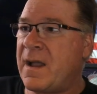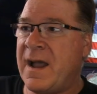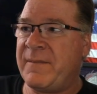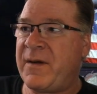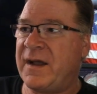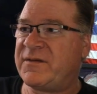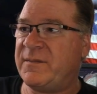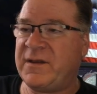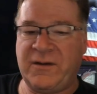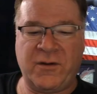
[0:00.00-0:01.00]
I
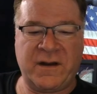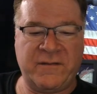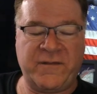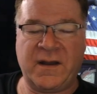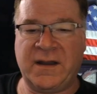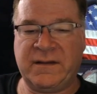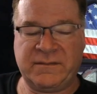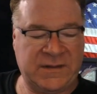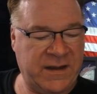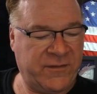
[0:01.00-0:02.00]
possibly would have uh,
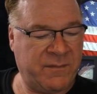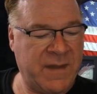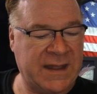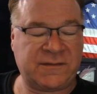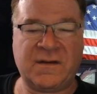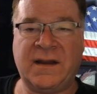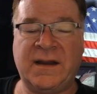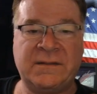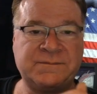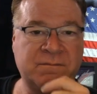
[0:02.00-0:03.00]
never met
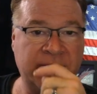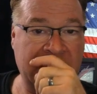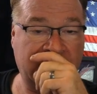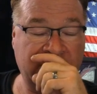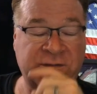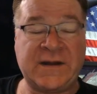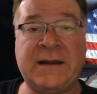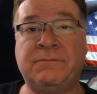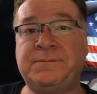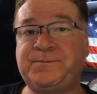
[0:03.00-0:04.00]
uh, met
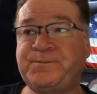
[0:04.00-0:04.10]
Christine,